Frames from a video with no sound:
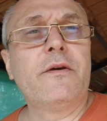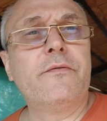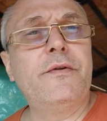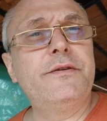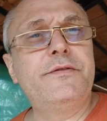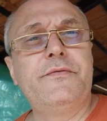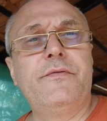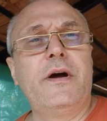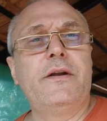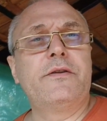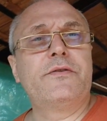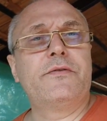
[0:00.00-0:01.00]
this
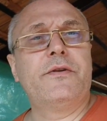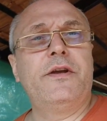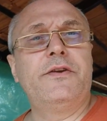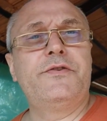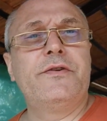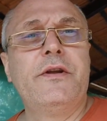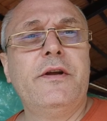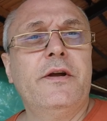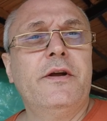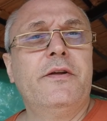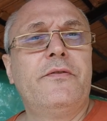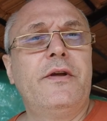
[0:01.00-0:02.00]
divine incarnation,
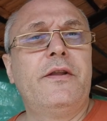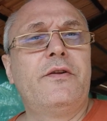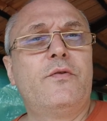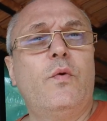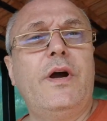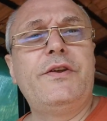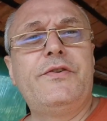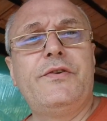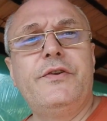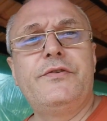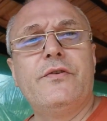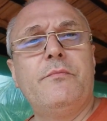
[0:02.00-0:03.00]
then the
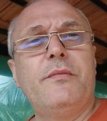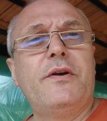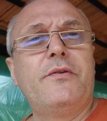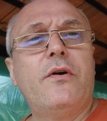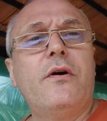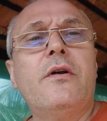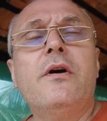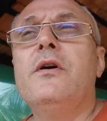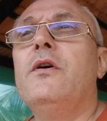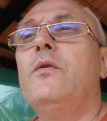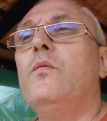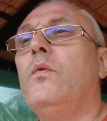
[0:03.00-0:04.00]
question is, oh my God,
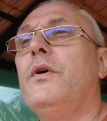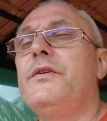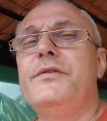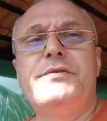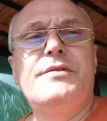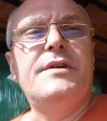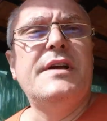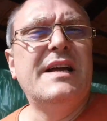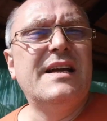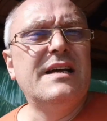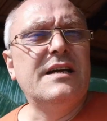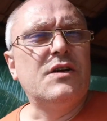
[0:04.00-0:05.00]
what is the
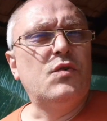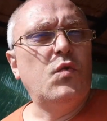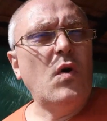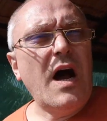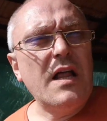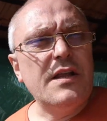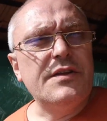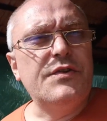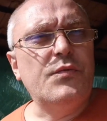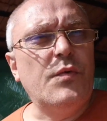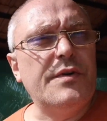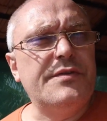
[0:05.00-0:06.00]

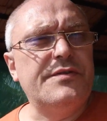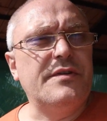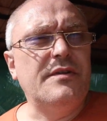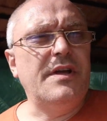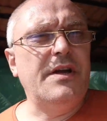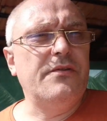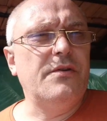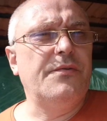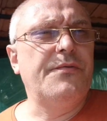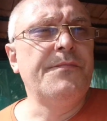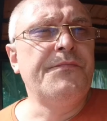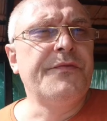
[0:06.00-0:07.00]
quality, what is the level
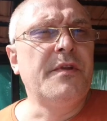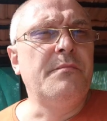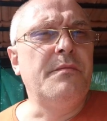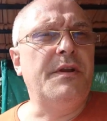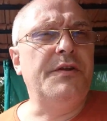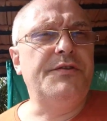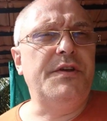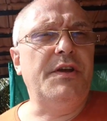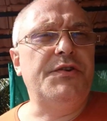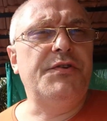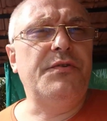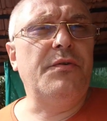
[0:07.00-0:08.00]
of
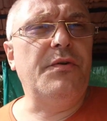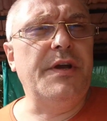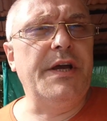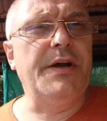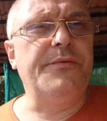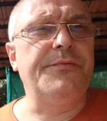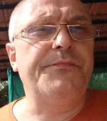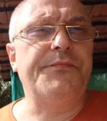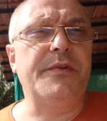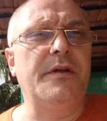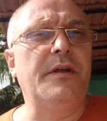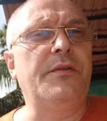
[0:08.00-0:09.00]
meditation you have?
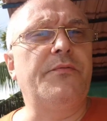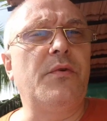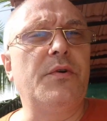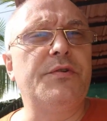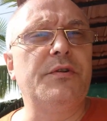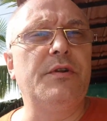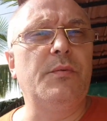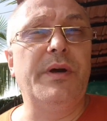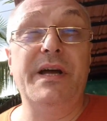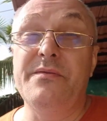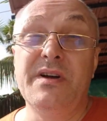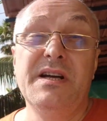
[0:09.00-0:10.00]
And unfortunately we
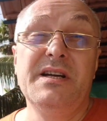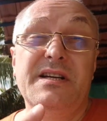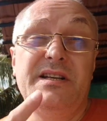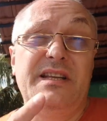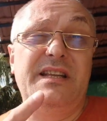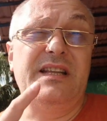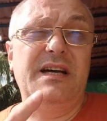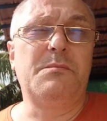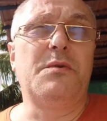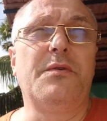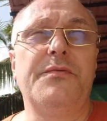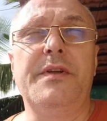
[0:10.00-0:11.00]
have a
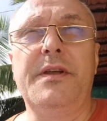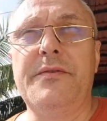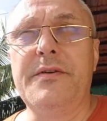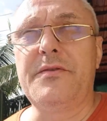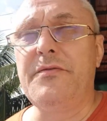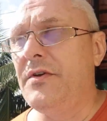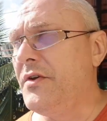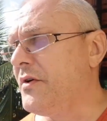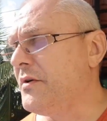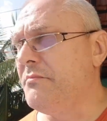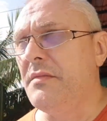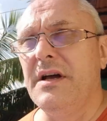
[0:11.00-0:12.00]
number of even Kriya
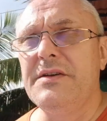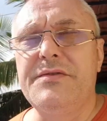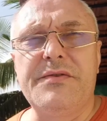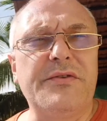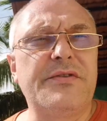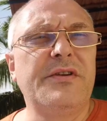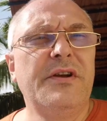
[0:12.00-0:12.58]
Yoga masters